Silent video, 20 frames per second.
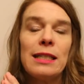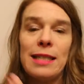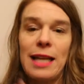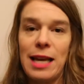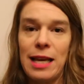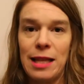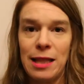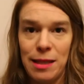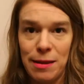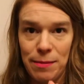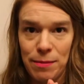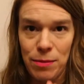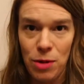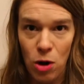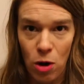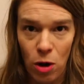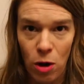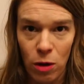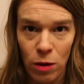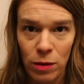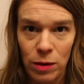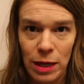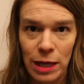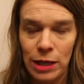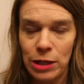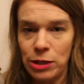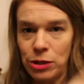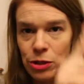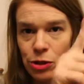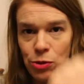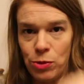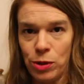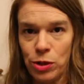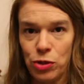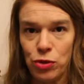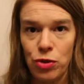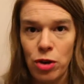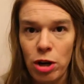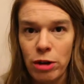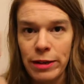take them all. And you
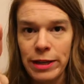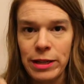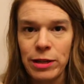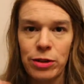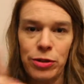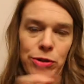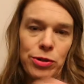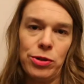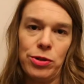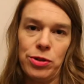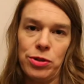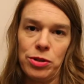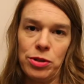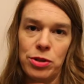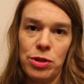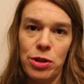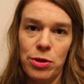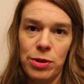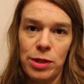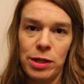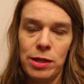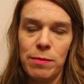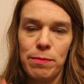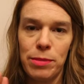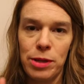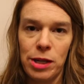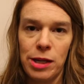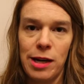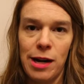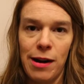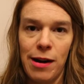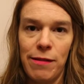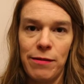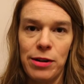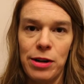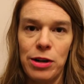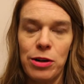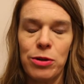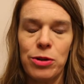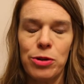can draw it or you can just note it, put it in
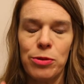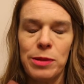Evernote.